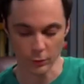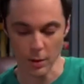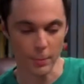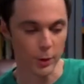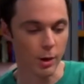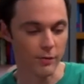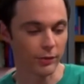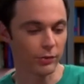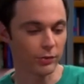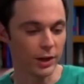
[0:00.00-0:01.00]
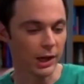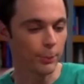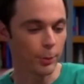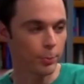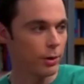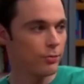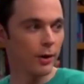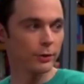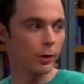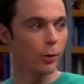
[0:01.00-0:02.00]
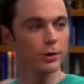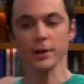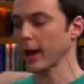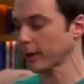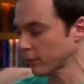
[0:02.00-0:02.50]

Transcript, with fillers: Maybe you have a stick up your prefrontal cortex.